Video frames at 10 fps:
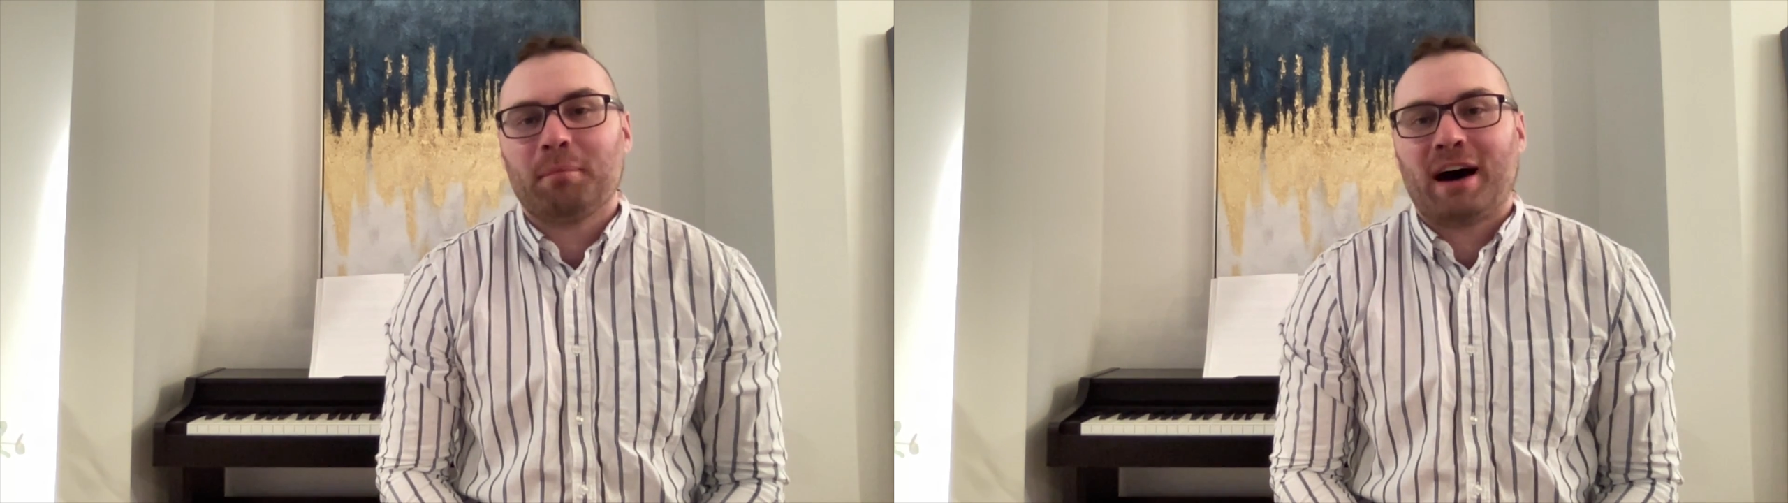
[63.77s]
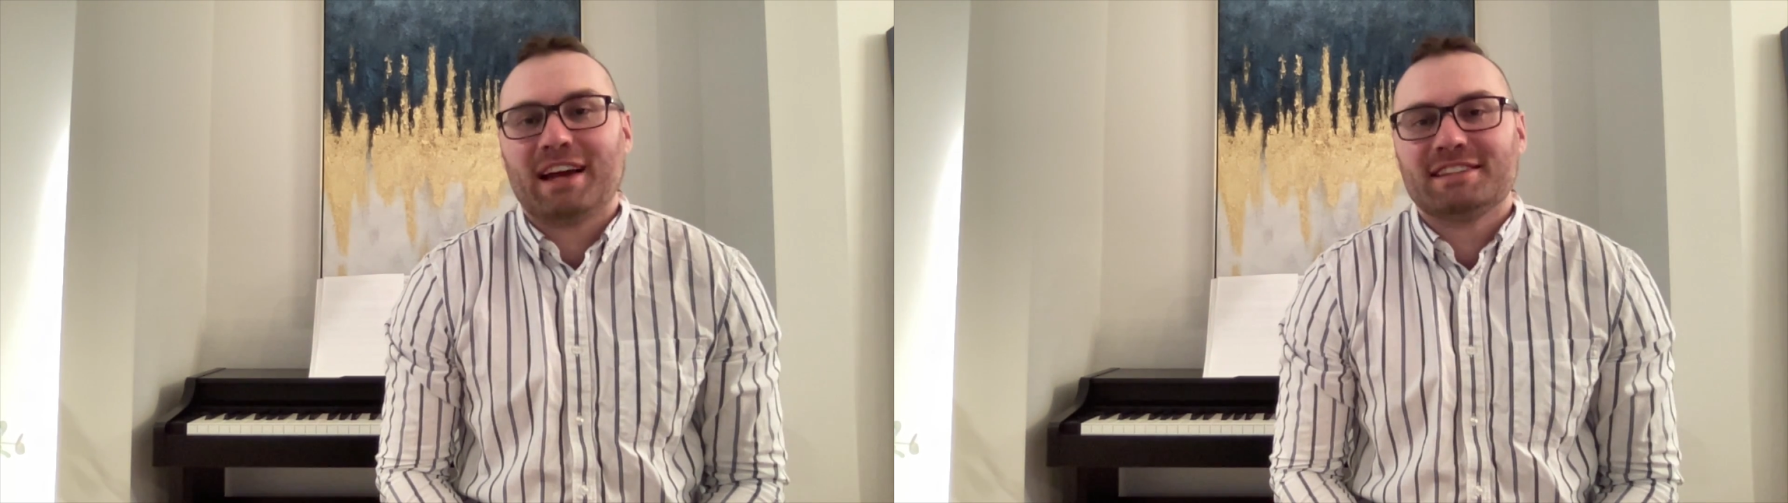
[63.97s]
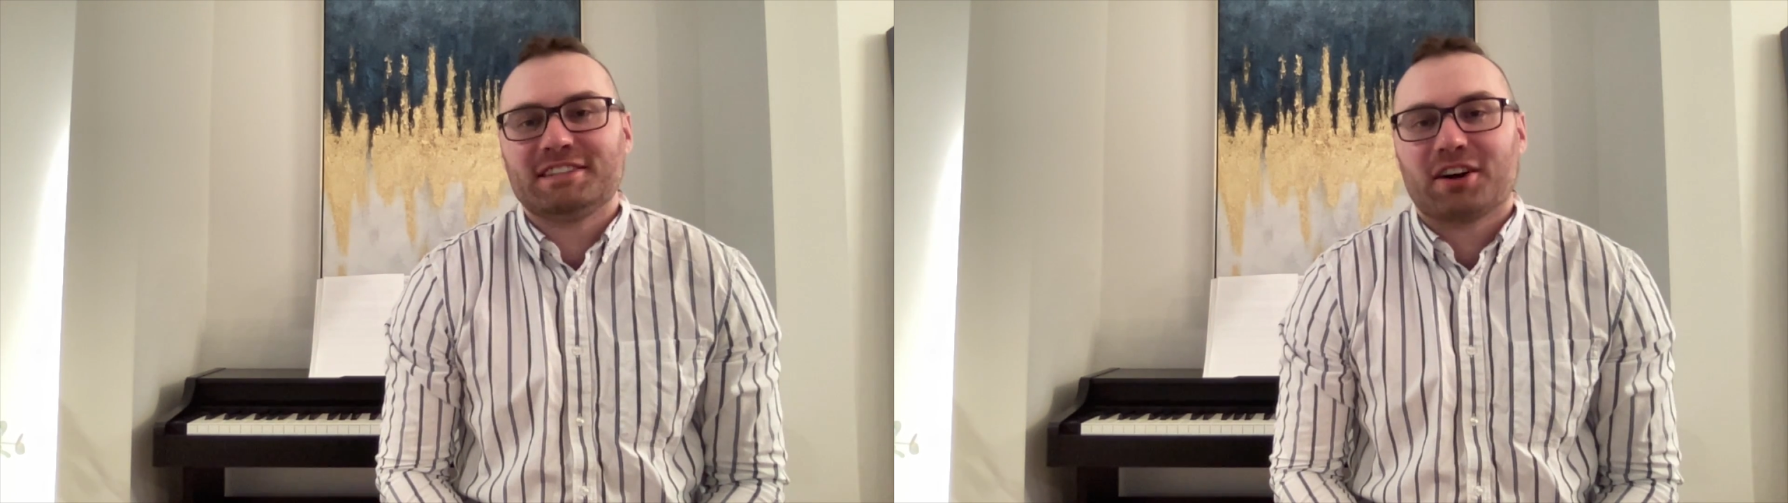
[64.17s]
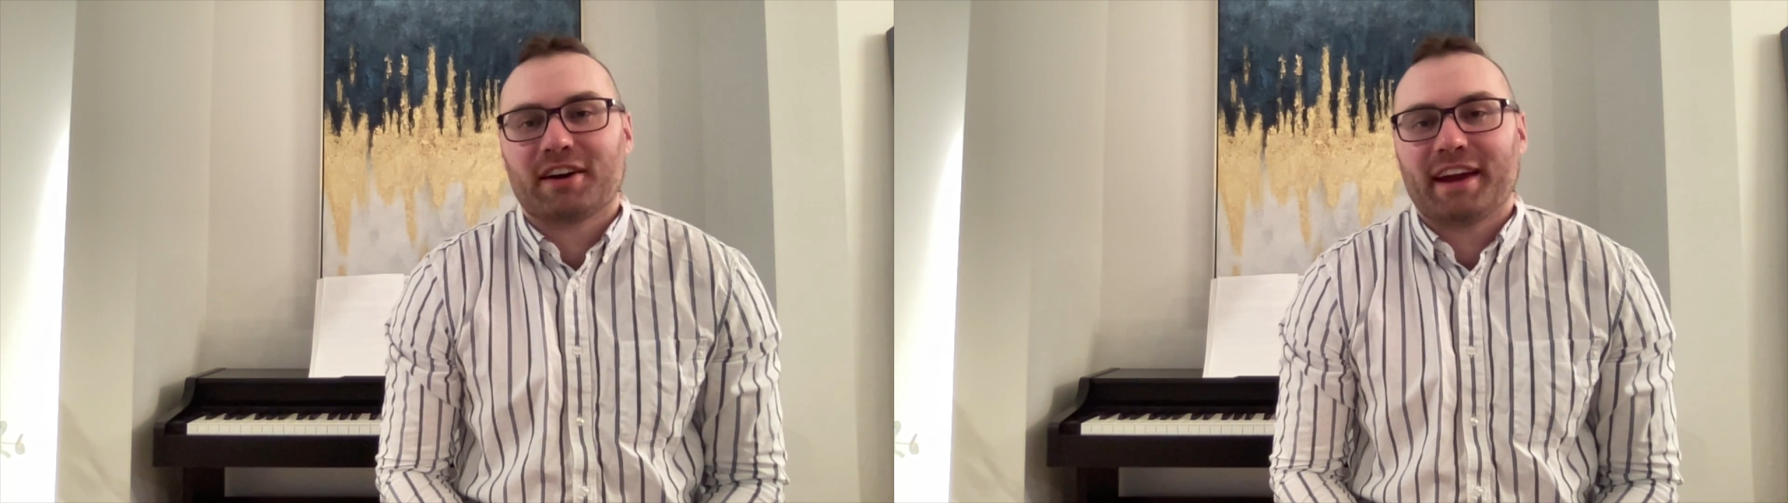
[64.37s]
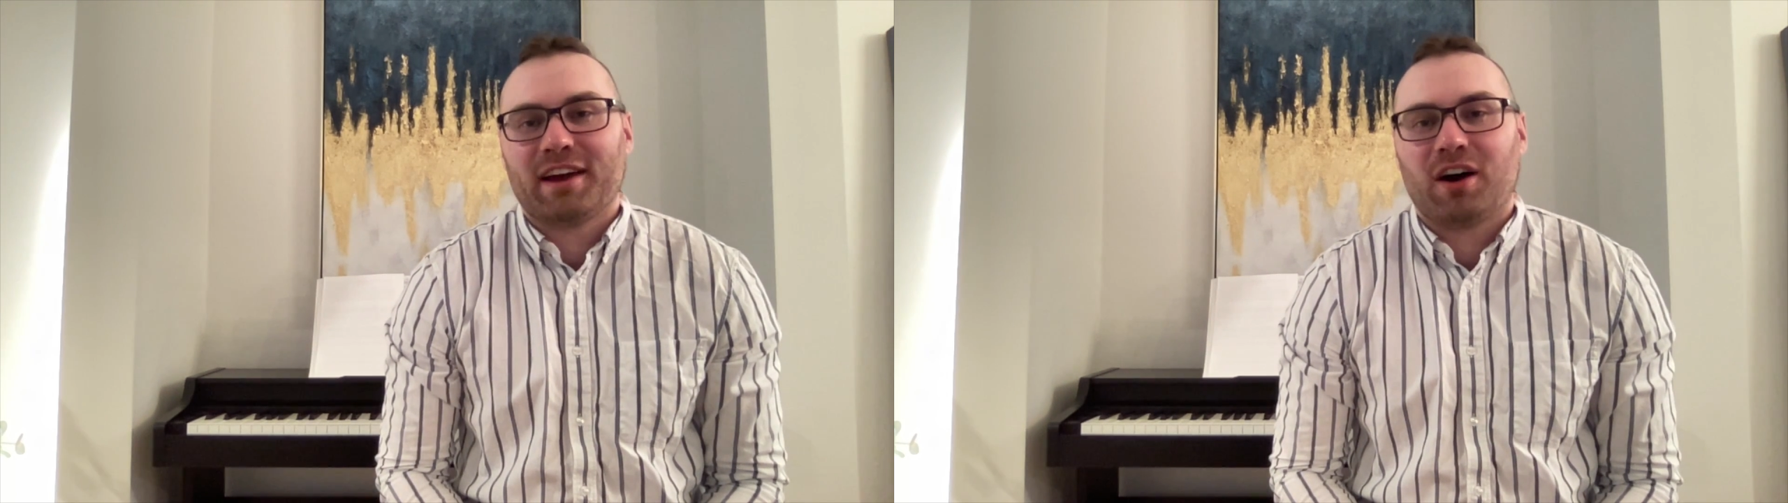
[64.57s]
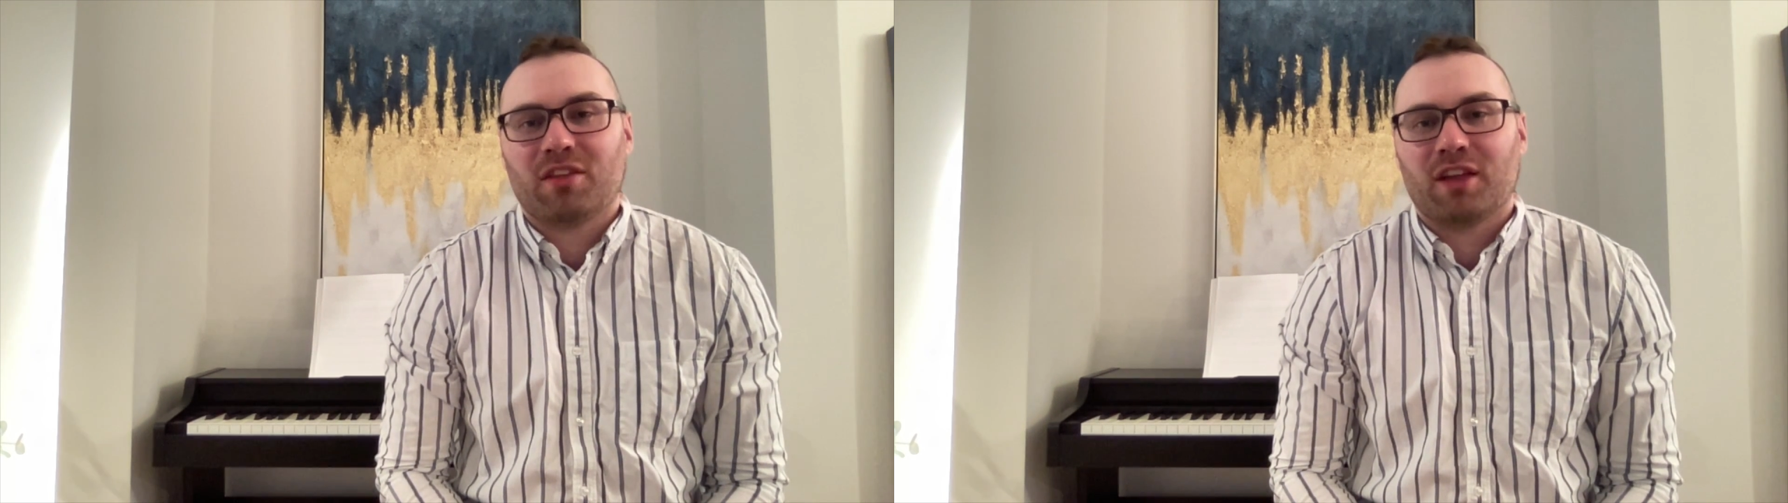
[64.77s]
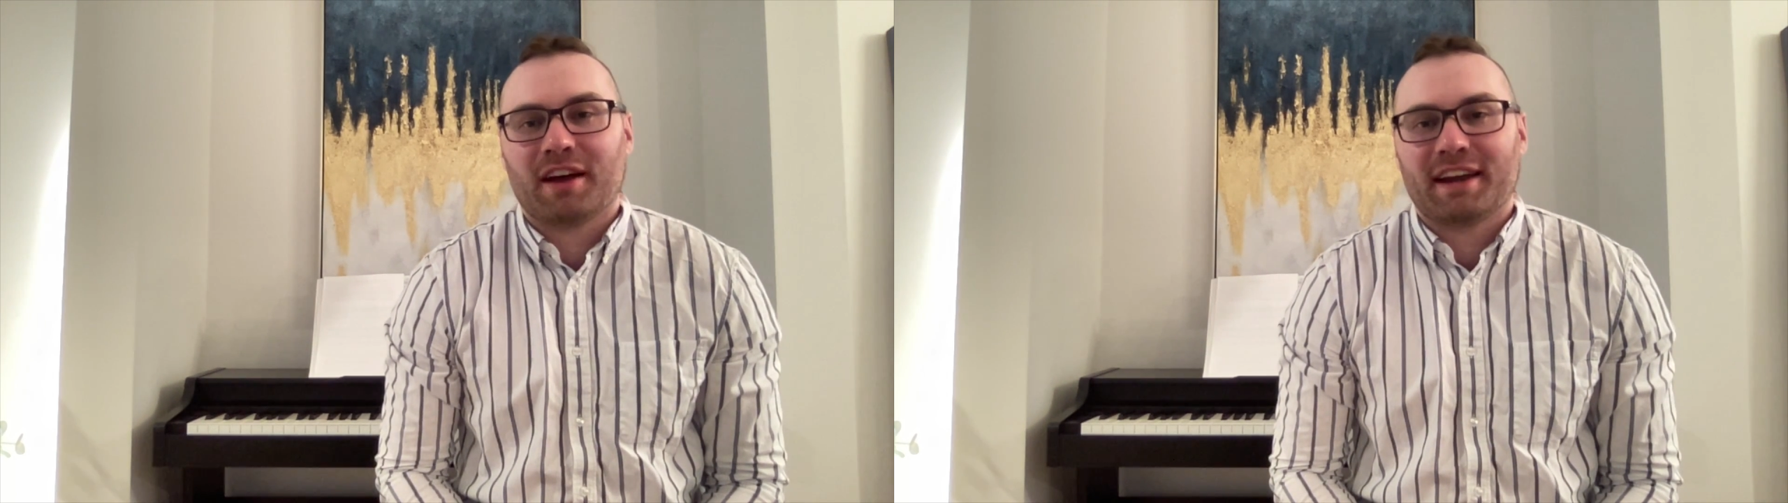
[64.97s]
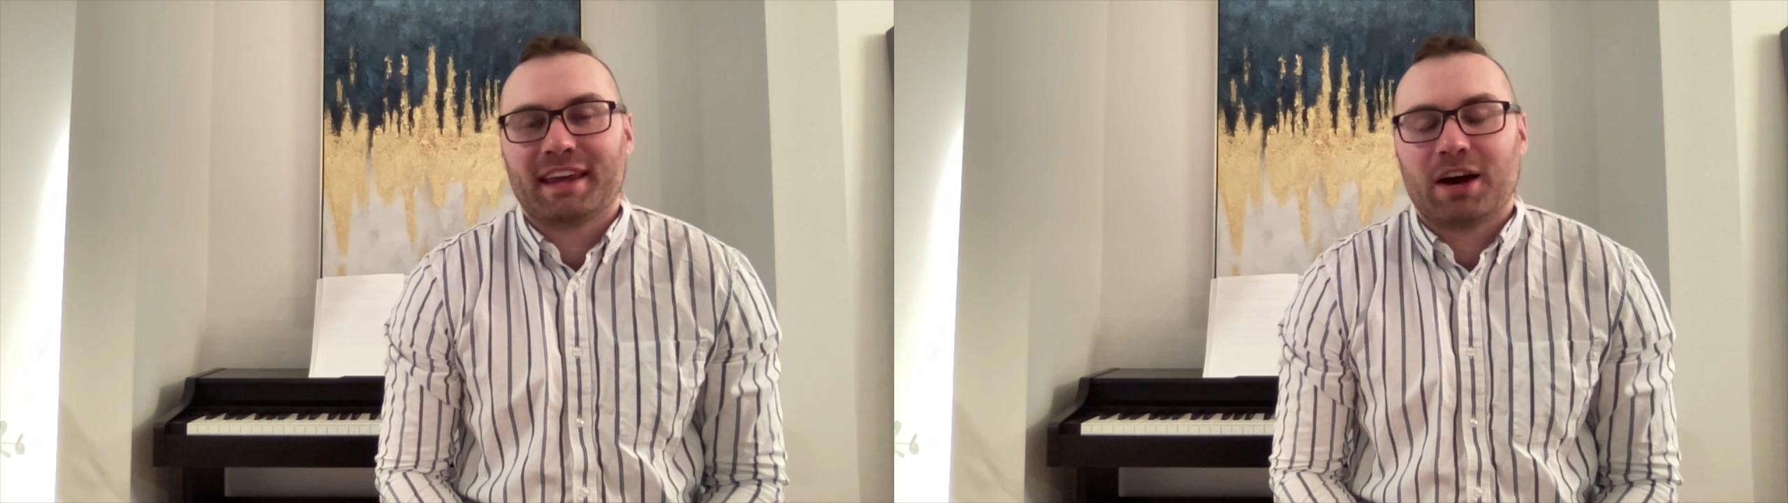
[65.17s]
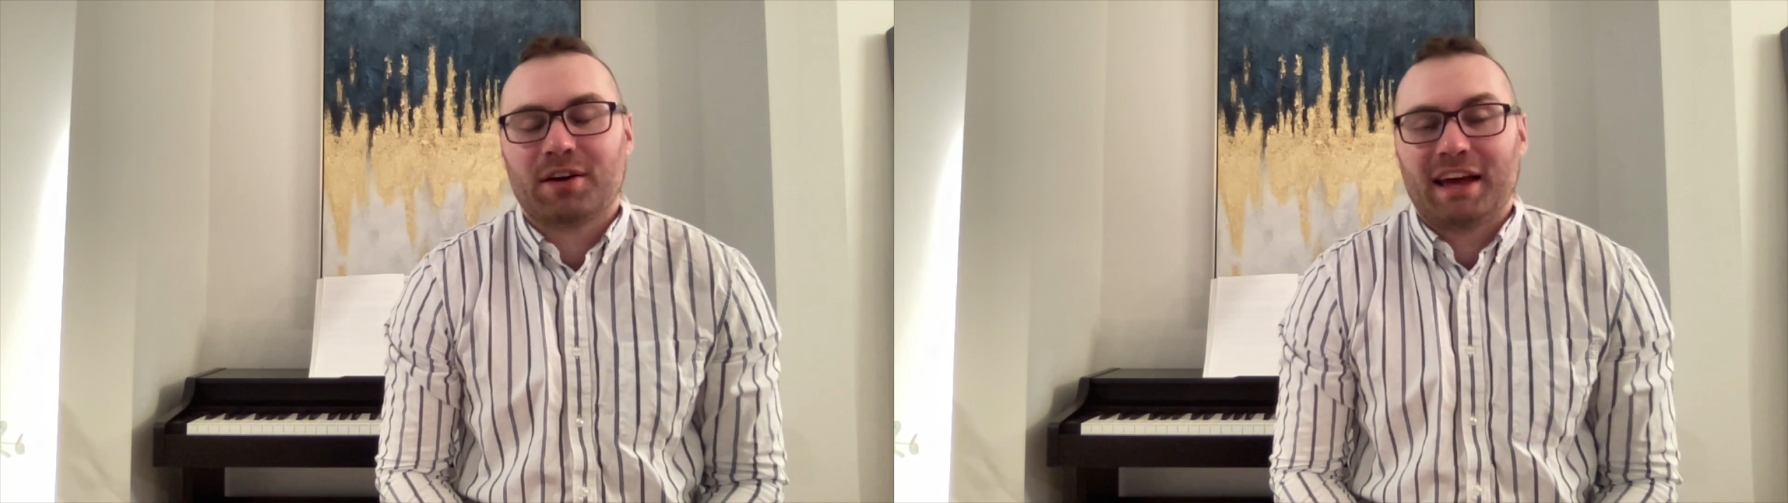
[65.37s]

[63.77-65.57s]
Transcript: MyCRA online account,